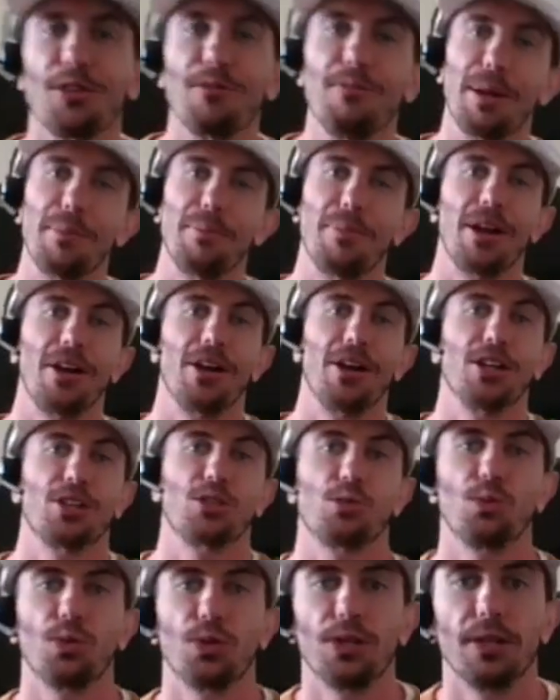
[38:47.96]
of my
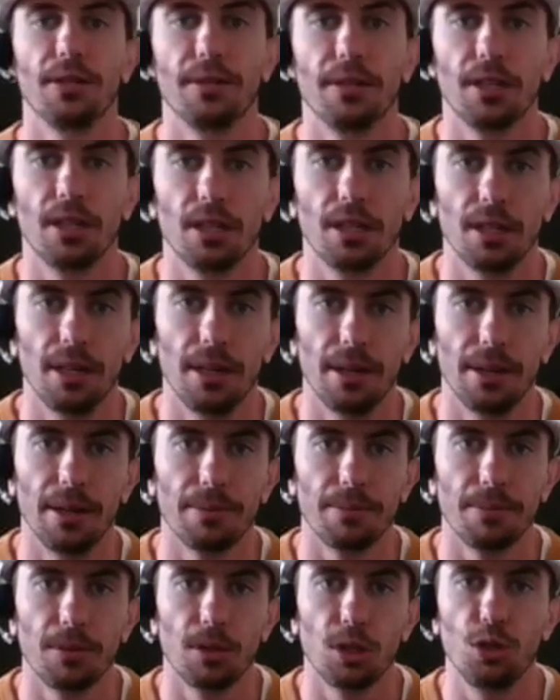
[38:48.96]
parents were uh,
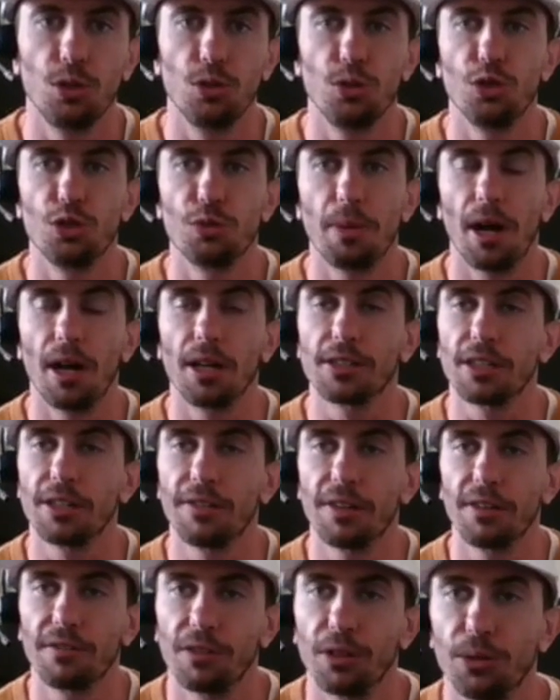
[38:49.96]
huge positive
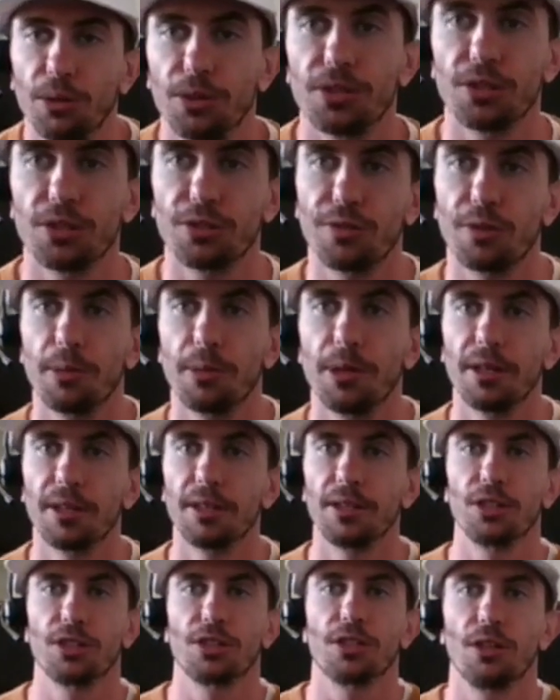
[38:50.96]
influences for me,
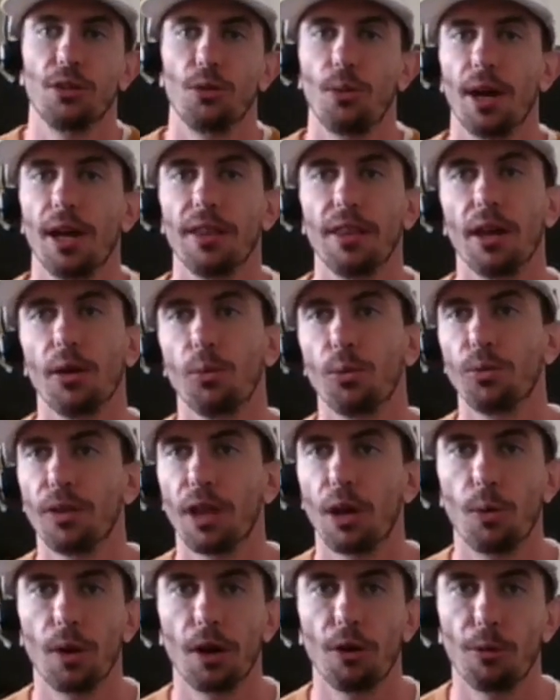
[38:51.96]
just the way they,
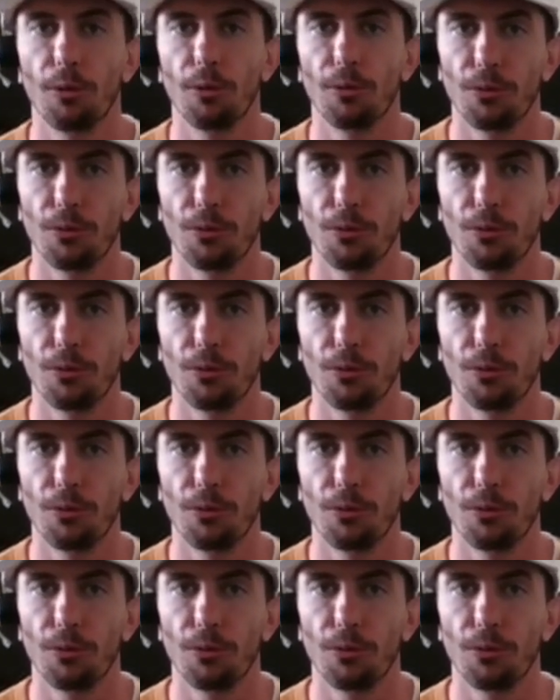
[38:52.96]
they went